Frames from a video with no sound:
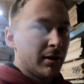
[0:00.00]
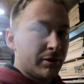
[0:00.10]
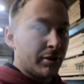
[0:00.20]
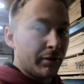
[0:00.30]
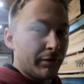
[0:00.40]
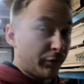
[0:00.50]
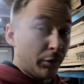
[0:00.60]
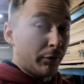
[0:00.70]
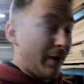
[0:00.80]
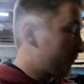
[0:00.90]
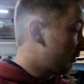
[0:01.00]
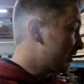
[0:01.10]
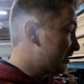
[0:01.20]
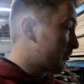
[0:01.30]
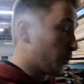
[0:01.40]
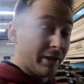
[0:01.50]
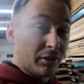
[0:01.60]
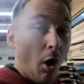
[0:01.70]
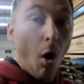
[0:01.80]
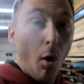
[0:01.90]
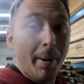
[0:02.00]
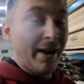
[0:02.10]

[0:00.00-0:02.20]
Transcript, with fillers: to for reference, so it's all by